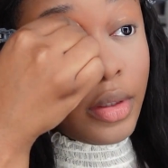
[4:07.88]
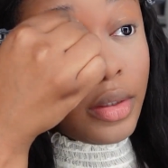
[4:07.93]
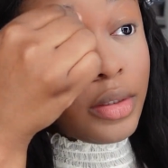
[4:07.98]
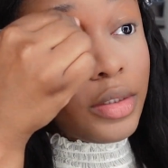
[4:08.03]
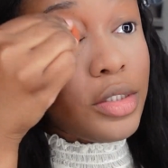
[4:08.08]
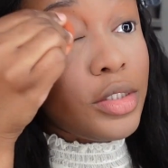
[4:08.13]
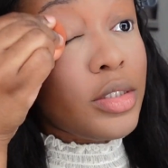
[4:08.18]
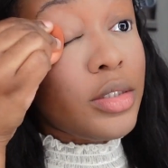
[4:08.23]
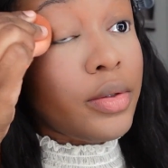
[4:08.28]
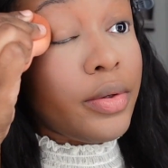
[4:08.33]

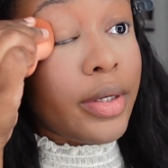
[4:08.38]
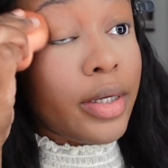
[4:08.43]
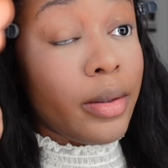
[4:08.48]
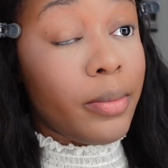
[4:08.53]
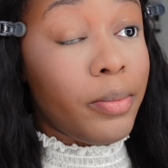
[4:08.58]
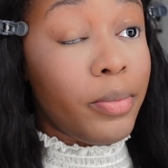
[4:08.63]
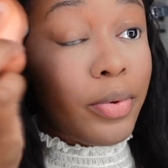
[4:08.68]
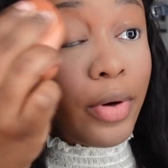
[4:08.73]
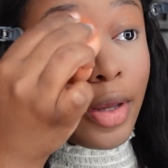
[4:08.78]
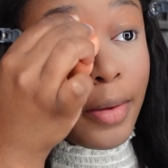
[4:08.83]
just so I
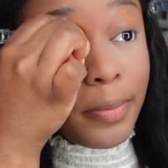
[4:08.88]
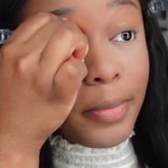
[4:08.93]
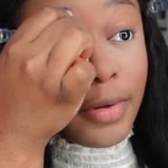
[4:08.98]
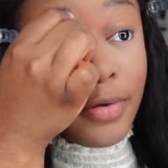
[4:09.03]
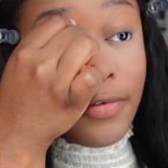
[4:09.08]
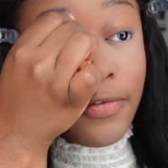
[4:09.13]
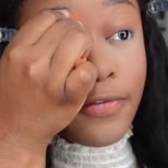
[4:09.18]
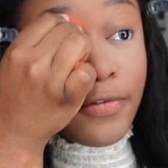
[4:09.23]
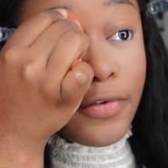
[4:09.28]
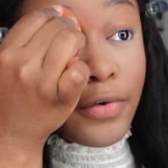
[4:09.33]
can prep it
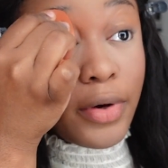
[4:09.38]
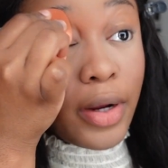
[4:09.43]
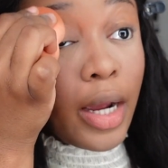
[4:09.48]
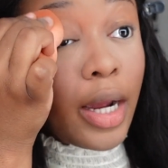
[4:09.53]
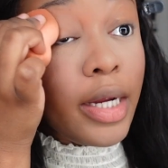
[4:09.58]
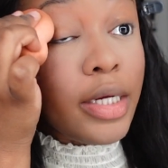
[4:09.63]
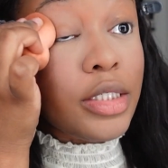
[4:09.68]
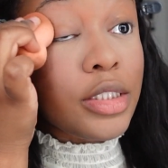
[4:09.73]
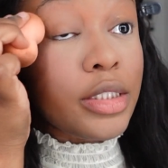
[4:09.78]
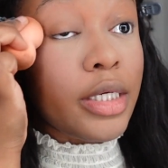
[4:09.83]
for
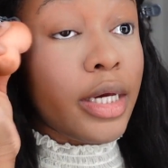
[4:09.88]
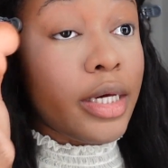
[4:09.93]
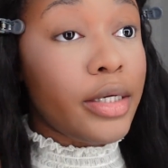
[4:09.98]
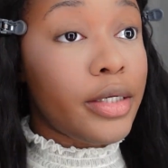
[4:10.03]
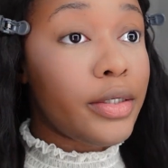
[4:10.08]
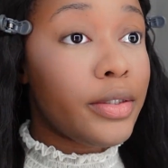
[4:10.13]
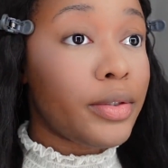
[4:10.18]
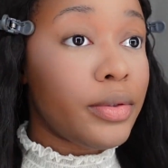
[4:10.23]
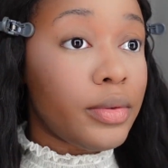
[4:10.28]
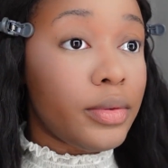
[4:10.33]

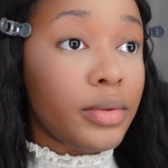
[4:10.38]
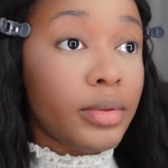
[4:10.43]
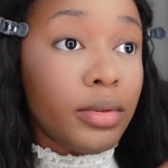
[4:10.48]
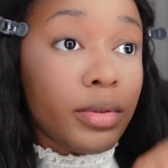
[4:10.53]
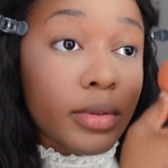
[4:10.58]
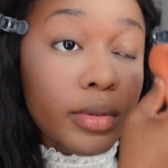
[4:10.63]
eyeshadow.